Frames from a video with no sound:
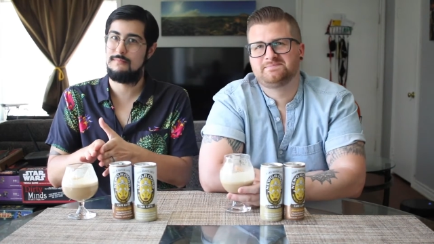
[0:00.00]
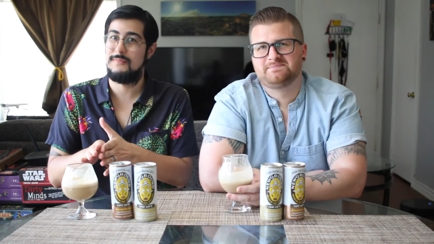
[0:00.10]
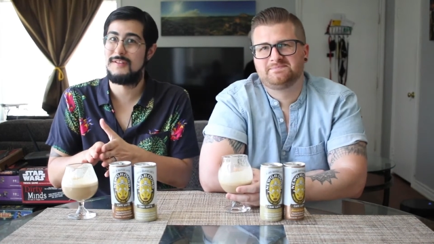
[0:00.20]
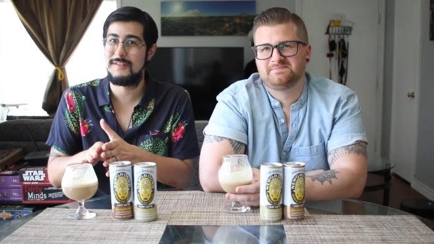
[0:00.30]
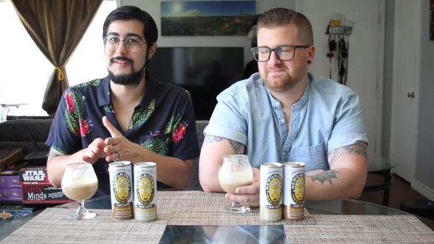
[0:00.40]

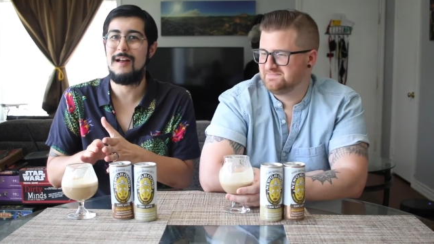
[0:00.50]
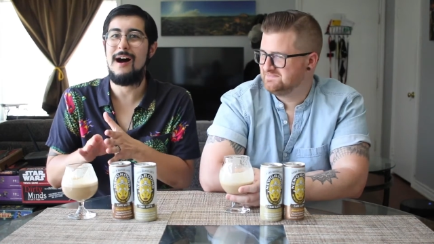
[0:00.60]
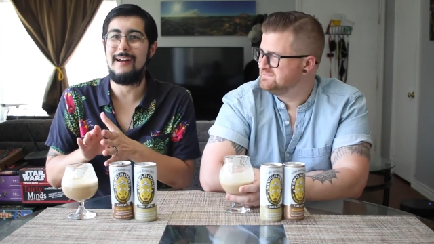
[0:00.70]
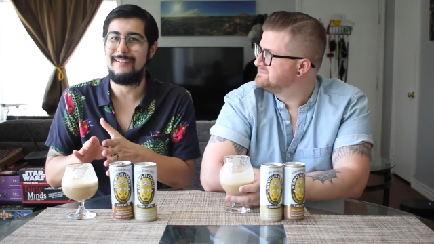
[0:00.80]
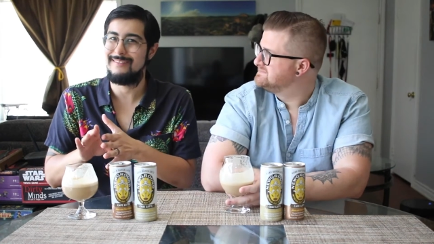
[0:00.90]
Speaker 1: This is
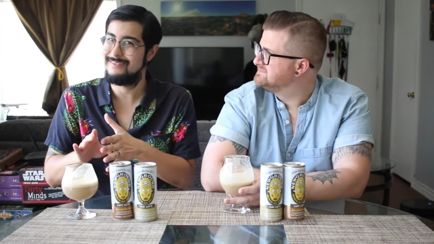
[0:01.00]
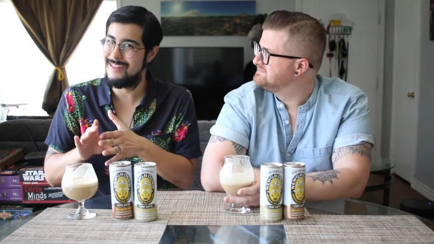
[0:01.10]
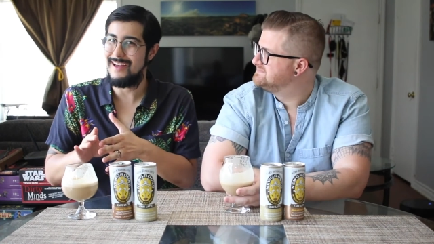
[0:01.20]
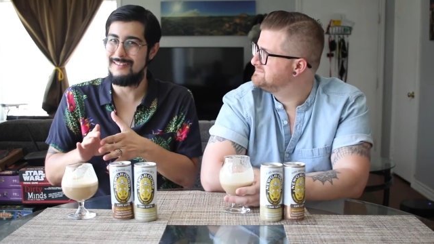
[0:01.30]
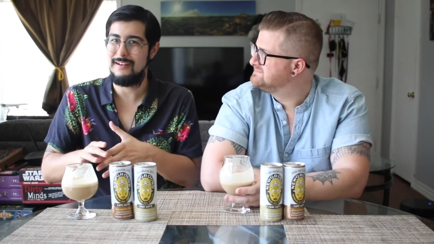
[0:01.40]
not
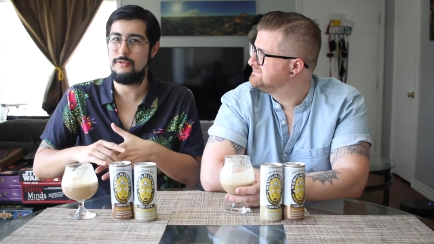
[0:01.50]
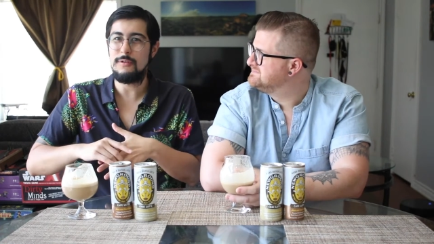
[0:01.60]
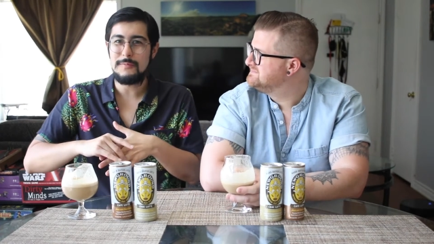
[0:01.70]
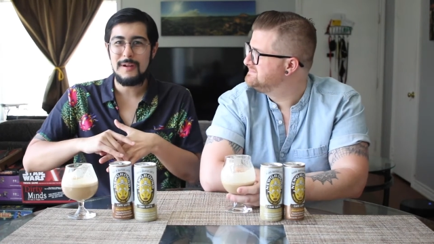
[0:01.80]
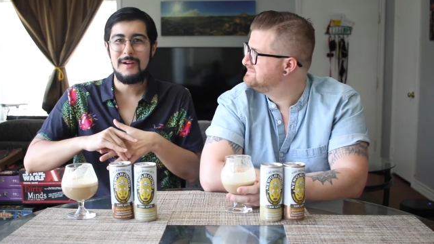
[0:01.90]
that level.